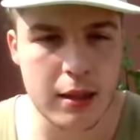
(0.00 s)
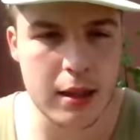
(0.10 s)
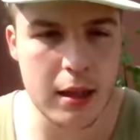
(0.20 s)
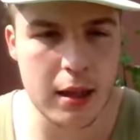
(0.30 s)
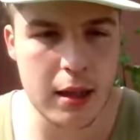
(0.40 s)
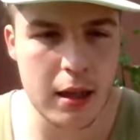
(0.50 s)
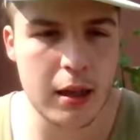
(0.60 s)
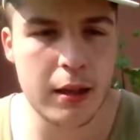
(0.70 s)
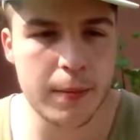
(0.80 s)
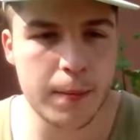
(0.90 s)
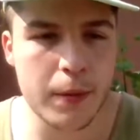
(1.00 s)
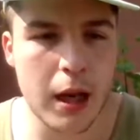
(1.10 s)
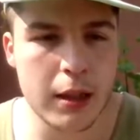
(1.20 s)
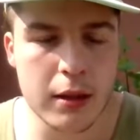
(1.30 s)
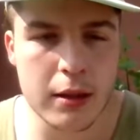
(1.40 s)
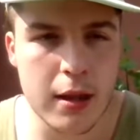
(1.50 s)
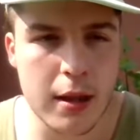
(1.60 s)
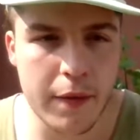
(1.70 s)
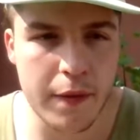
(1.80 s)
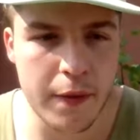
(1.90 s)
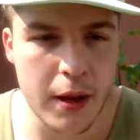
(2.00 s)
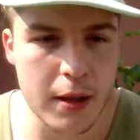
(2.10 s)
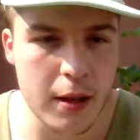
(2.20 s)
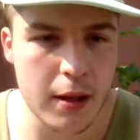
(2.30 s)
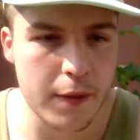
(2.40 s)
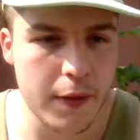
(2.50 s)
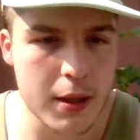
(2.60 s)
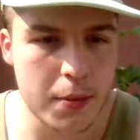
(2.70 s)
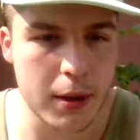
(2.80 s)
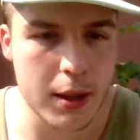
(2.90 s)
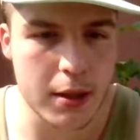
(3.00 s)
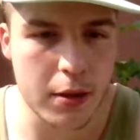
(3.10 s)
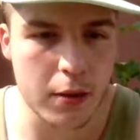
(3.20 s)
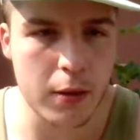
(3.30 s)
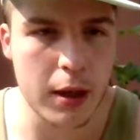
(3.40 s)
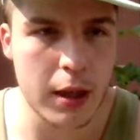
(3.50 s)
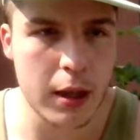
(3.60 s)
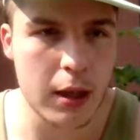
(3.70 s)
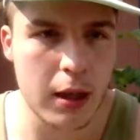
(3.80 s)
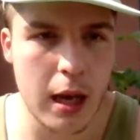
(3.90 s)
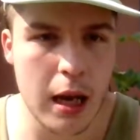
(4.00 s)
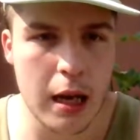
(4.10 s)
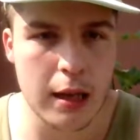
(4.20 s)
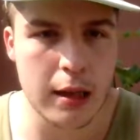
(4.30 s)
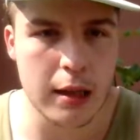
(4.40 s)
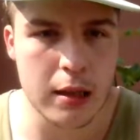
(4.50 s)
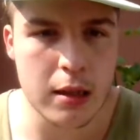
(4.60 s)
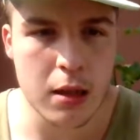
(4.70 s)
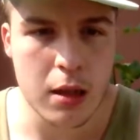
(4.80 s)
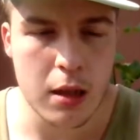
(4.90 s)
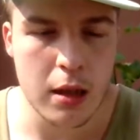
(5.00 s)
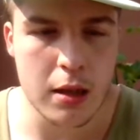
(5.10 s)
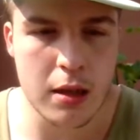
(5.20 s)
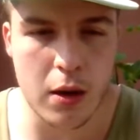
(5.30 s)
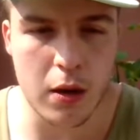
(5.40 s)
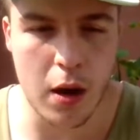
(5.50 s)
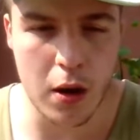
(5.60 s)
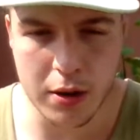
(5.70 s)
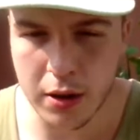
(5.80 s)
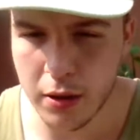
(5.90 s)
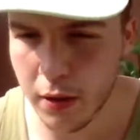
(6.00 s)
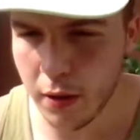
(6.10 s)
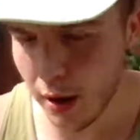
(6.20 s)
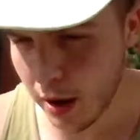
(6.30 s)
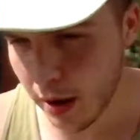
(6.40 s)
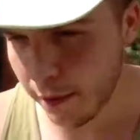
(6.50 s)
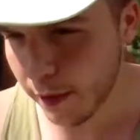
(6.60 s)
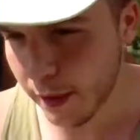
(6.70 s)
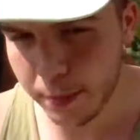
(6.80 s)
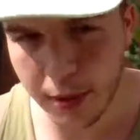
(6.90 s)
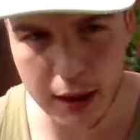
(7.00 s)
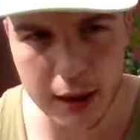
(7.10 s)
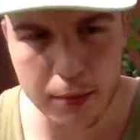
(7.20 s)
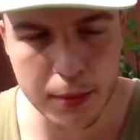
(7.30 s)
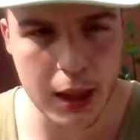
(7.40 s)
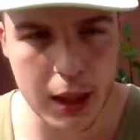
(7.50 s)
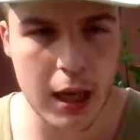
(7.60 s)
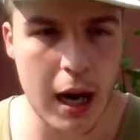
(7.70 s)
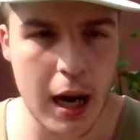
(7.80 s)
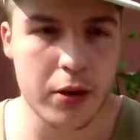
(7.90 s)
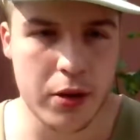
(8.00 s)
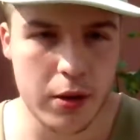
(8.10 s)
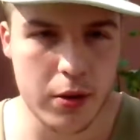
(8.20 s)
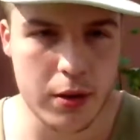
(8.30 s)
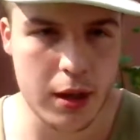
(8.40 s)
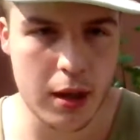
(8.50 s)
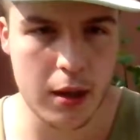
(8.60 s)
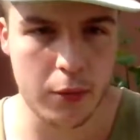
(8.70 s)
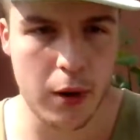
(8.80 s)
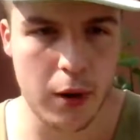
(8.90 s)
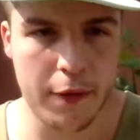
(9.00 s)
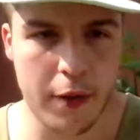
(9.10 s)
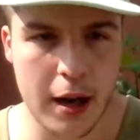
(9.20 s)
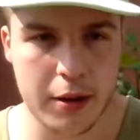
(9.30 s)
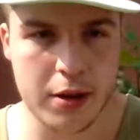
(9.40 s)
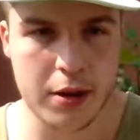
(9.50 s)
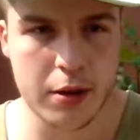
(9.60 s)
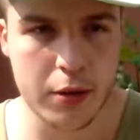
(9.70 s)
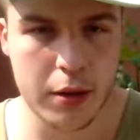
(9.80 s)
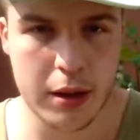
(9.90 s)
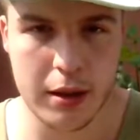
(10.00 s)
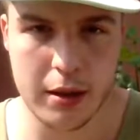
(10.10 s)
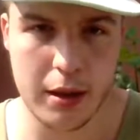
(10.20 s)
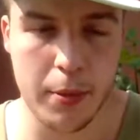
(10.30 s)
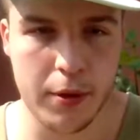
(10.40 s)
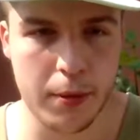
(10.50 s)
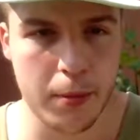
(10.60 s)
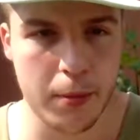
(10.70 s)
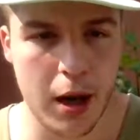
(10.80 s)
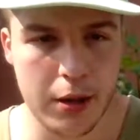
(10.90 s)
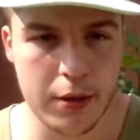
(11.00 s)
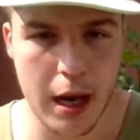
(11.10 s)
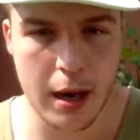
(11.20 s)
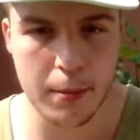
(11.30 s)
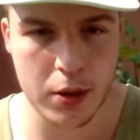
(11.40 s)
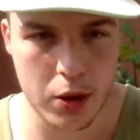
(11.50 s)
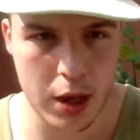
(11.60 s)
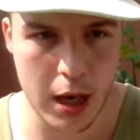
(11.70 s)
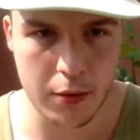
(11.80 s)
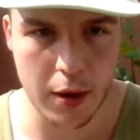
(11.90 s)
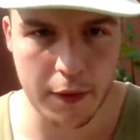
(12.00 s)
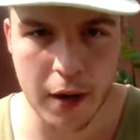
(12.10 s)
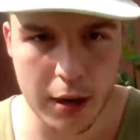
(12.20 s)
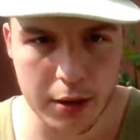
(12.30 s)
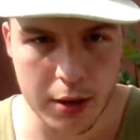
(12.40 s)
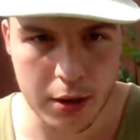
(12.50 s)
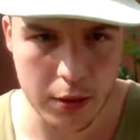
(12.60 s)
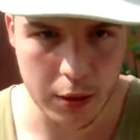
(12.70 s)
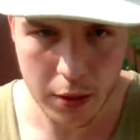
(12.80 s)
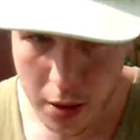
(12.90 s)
was gonna say, I looked up Fuzz Plus 3, and it's also a free plugin, but I also use Rough Rider 2, and they're both from Audio Damage, and Rough Rider 2,